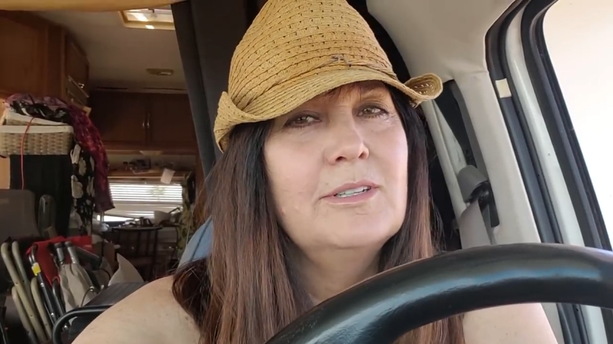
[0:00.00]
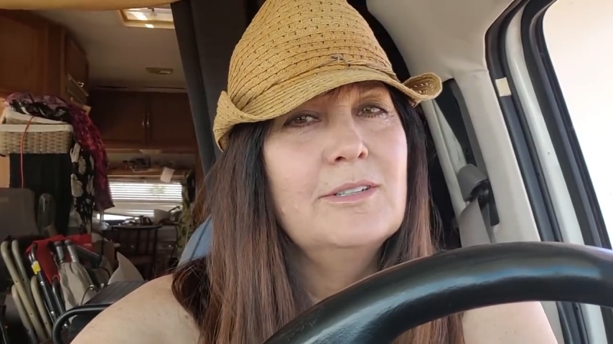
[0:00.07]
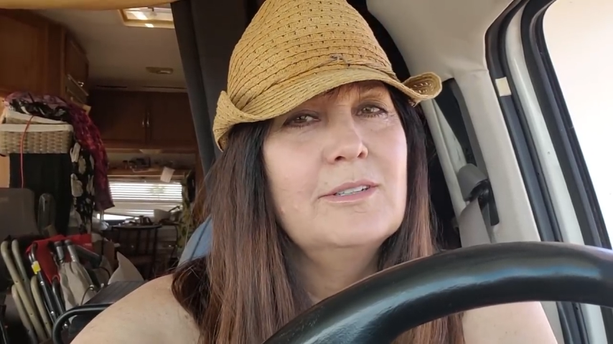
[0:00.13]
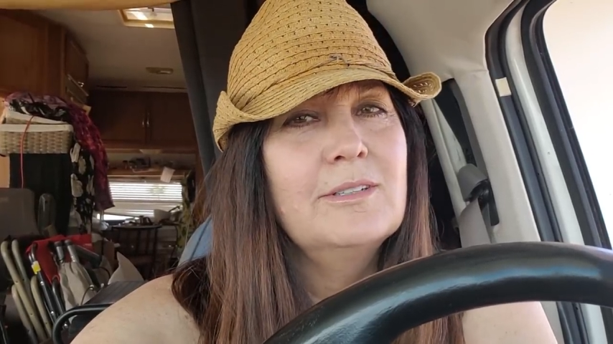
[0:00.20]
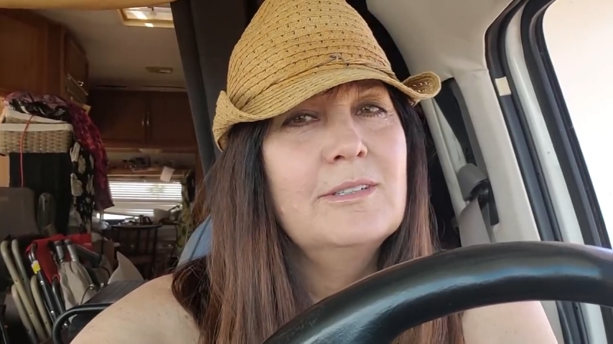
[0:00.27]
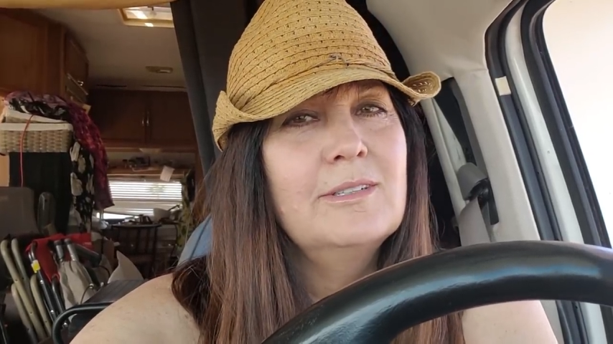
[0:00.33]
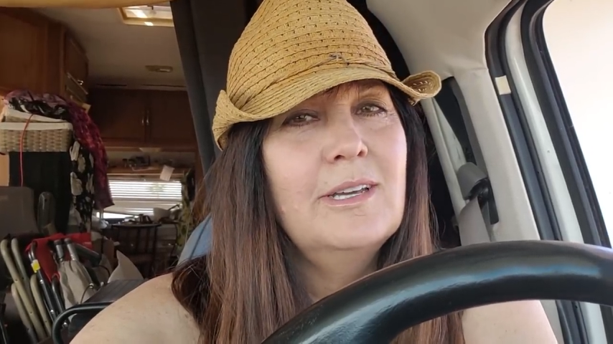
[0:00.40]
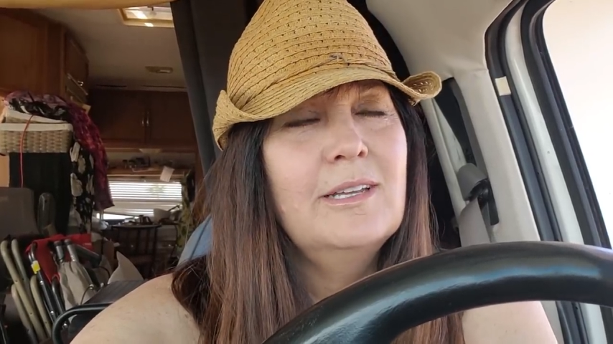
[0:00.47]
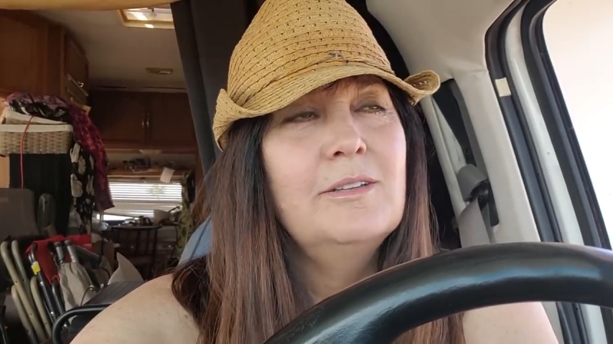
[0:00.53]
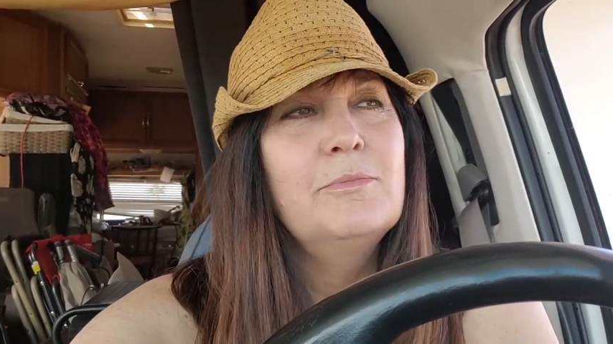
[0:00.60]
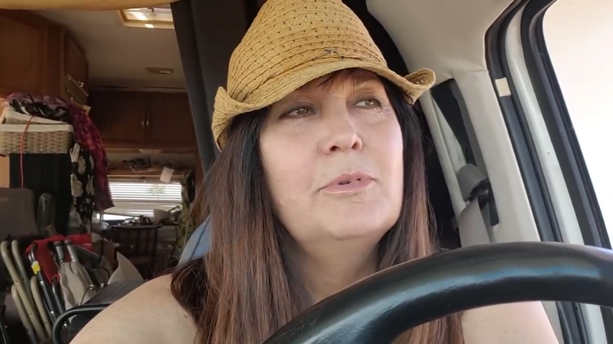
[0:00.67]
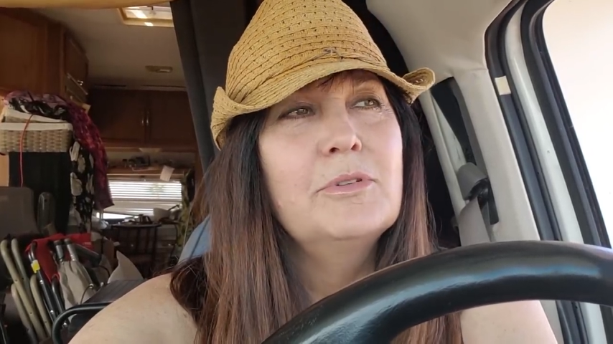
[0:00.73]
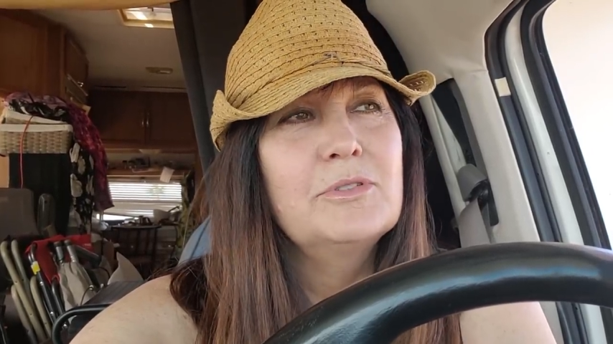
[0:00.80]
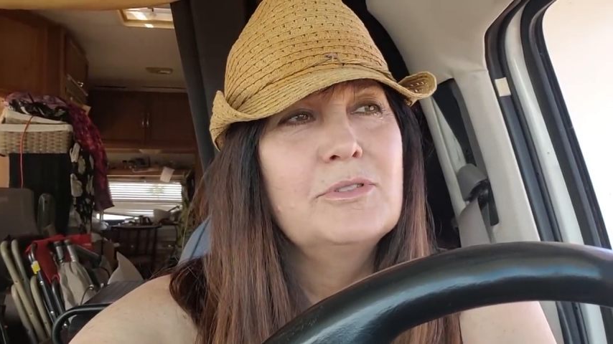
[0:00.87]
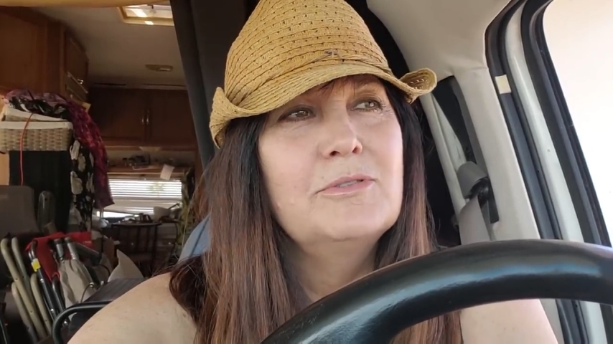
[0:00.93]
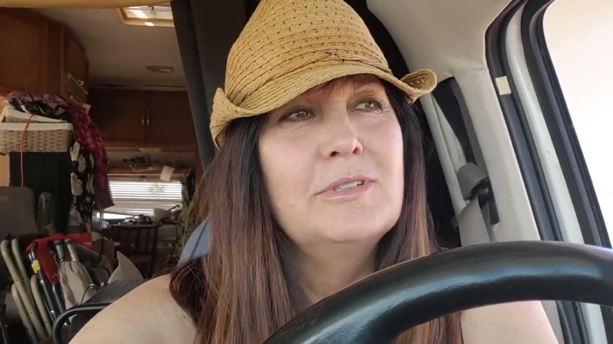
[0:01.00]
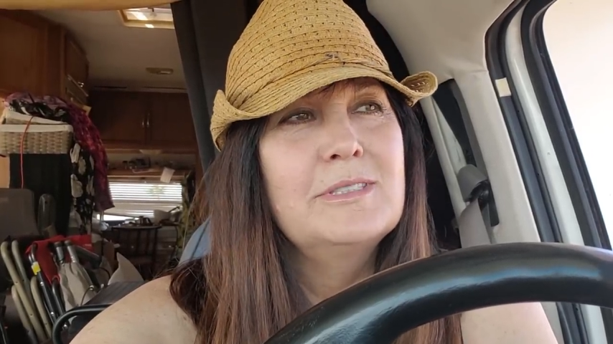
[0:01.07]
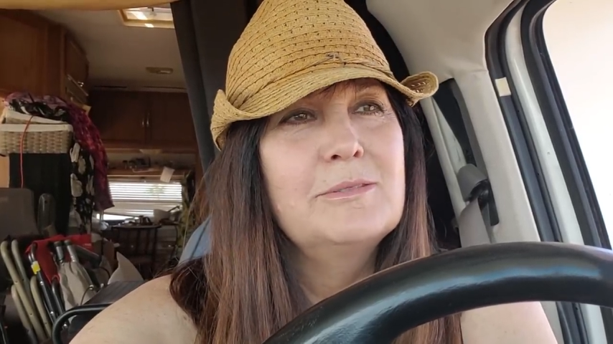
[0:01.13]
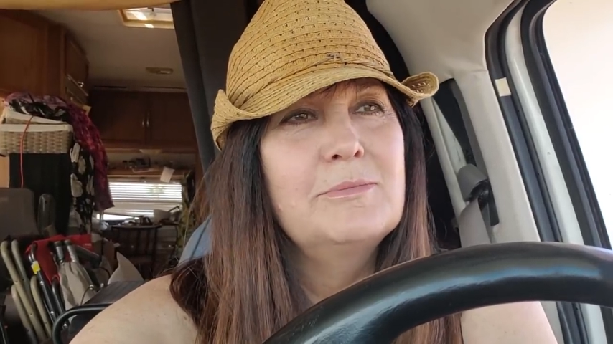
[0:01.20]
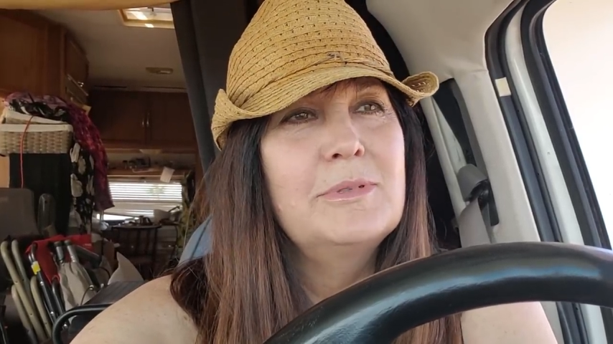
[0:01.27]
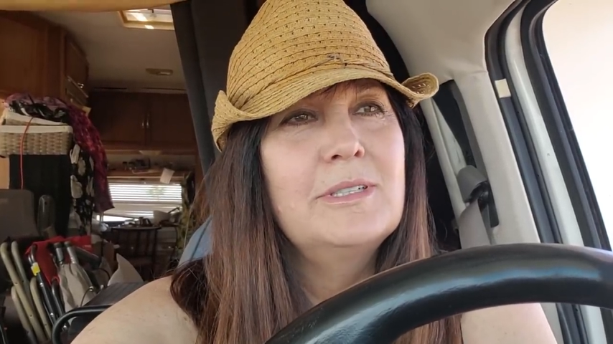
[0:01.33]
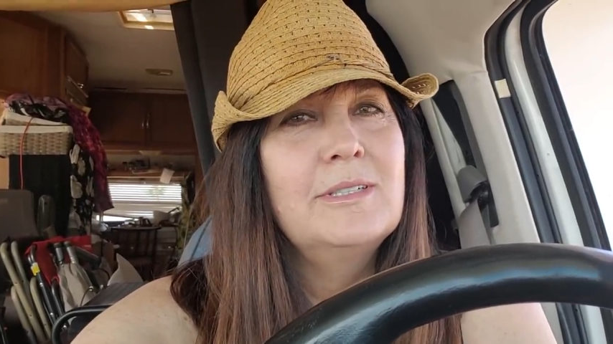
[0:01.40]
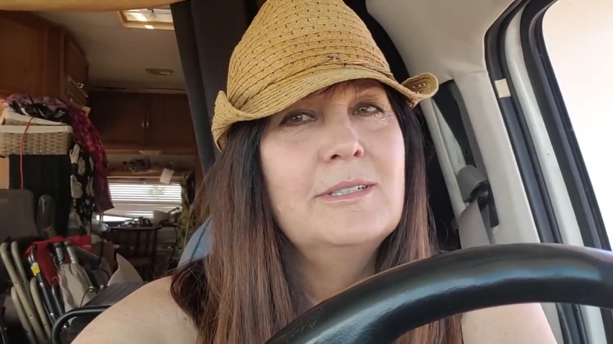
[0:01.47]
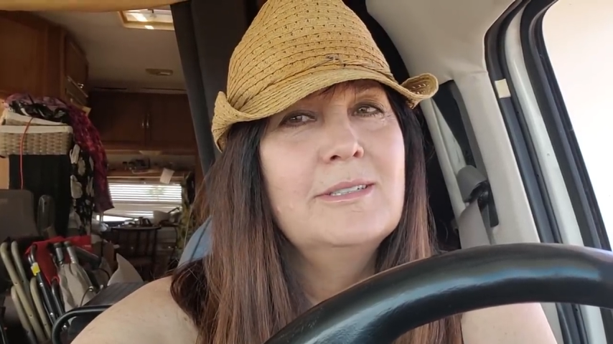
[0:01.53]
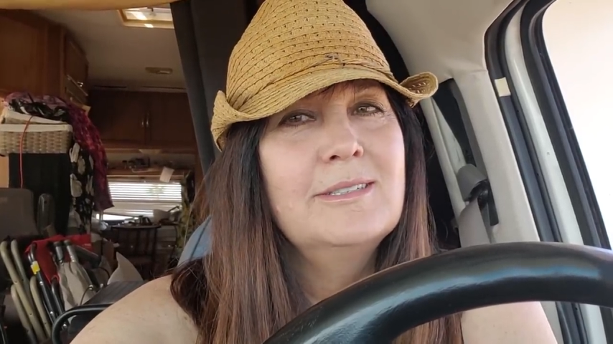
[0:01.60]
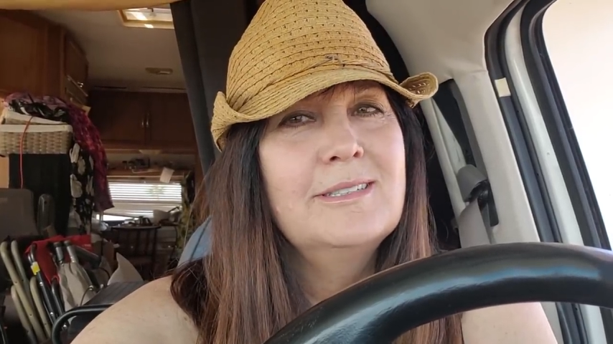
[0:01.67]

here and the potion recipe.